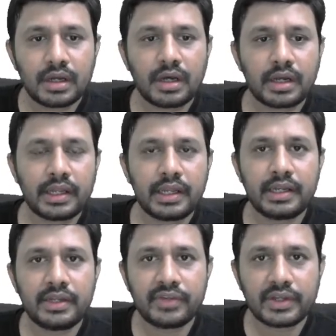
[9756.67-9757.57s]
Or
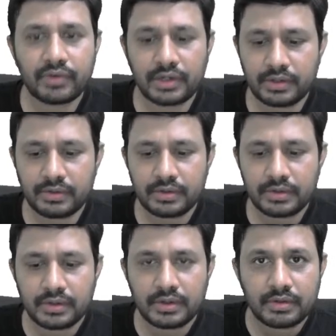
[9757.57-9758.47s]
an is equal to,
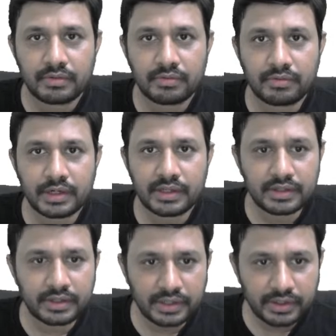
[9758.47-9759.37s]
what is
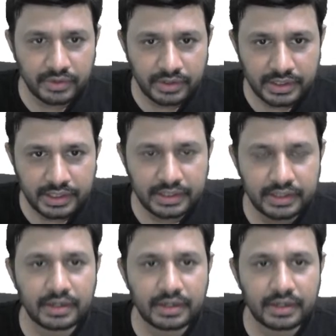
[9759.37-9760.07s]
that you are going to get?